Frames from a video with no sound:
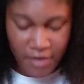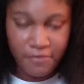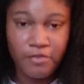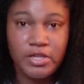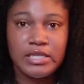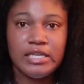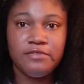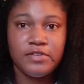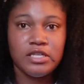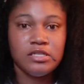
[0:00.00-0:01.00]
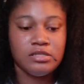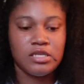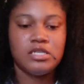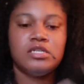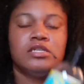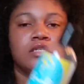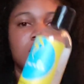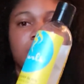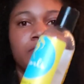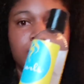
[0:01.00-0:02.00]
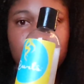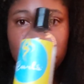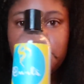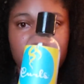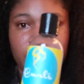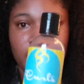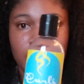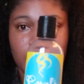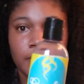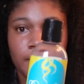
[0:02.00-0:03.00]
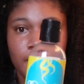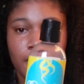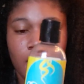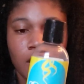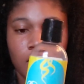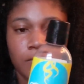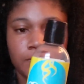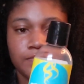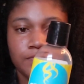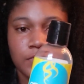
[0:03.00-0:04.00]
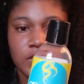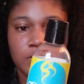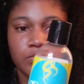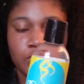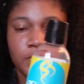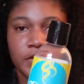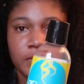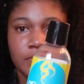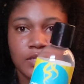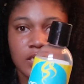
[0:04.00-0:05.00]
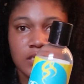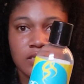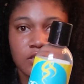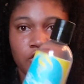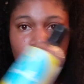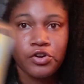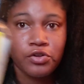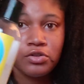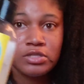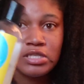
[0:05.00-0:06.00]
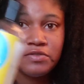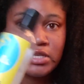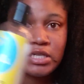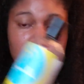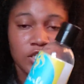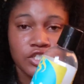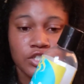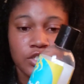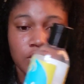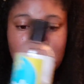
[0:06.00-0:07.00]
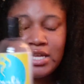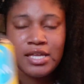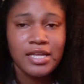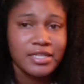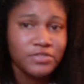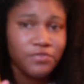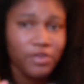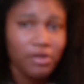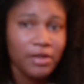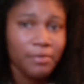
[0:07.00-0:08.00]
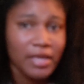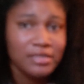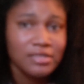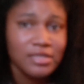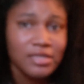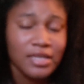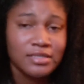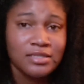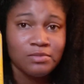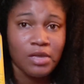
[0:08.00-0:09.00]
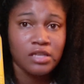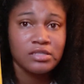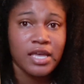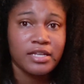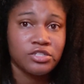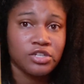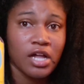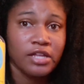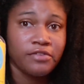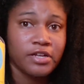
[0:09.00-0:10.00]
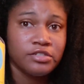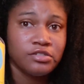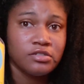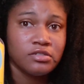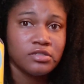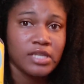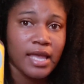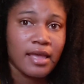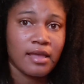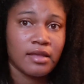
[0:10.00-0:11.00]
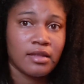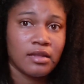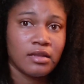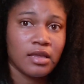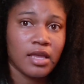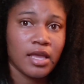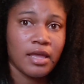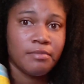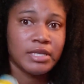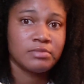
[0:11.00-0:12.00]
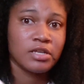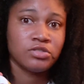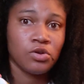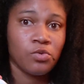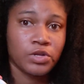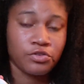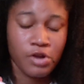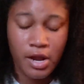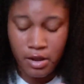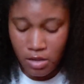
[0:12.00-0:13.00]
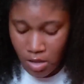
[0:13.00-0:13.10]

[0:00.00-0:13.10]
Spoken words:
favorite leave-ins is Blueberry, this Blueberry Bliss Curls leave-in conditioner. It's very amazing. It smells like Jolly Ranchers and it makes my soul want to cry.